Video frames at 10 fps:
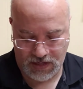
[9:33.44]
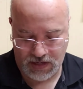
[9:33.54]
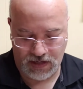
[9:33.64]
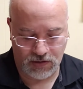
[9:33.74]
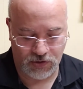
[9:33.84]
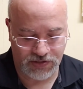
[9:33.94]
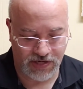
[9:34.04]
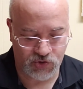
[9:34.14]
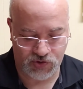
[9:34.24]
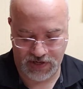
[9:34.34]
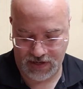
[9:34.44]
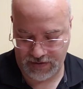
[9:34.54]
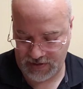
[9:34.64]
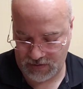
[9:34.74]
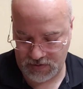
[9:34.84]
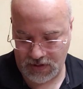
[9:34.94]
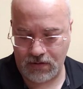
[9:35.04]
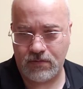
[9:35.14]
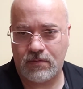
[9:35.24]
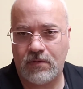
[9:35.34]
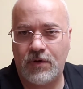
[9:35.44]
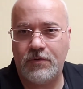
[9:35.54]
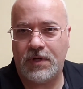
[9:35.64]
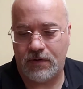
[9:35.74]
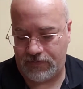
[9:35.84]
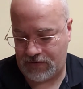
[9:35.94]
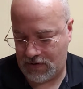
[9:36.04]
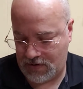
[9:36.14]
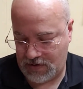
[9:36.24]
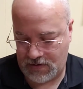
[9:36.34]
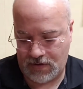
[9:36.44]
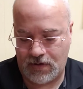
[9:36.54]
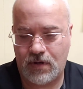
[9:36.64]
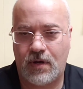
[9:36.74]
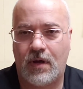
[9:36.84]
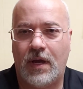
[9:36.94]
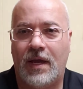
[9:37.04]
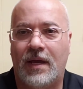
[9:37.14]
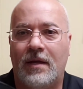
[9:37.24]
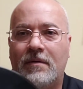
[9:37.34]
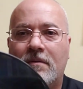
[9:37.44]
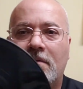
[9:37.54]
it looked interesting. I thought, well, who knows? And